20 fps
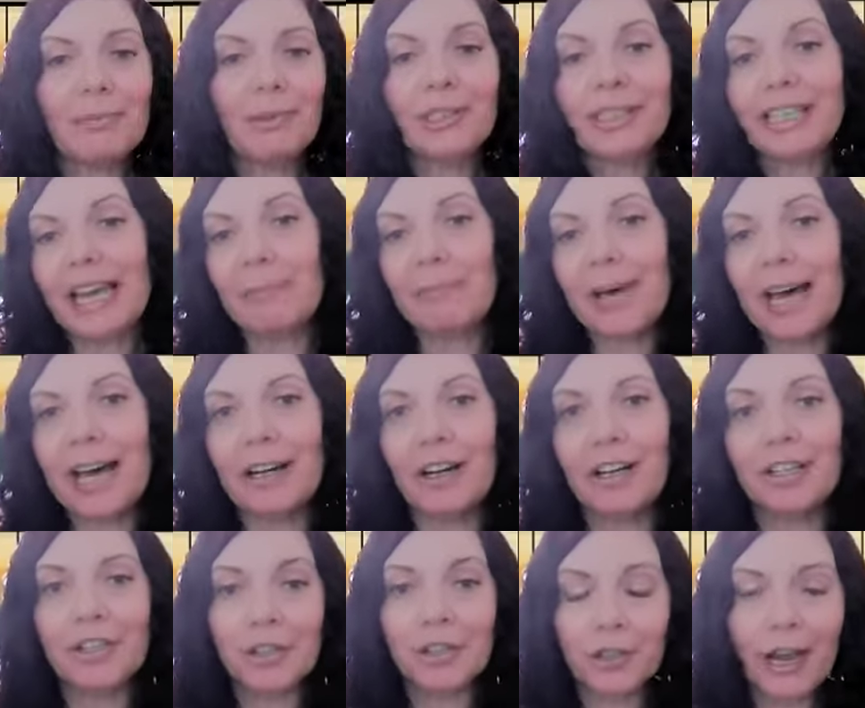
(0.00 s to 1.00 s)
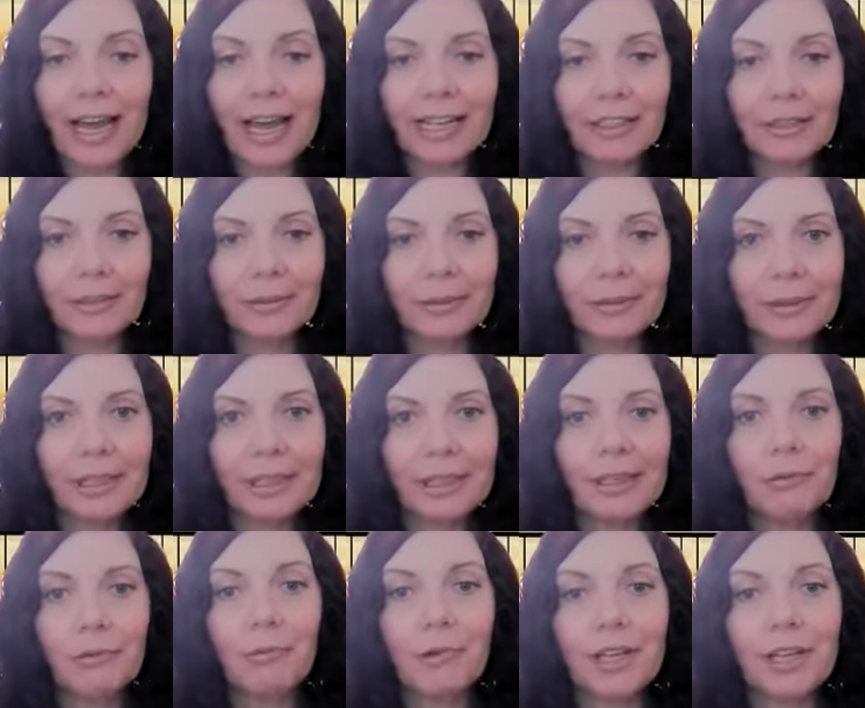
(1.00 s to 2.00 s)
people get back on track
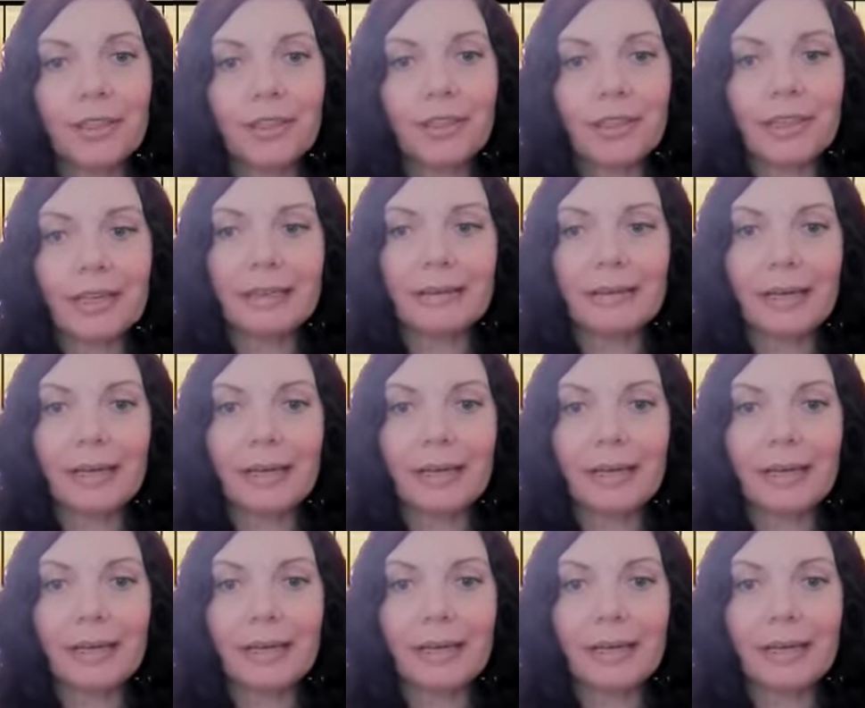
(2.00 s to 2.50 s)
with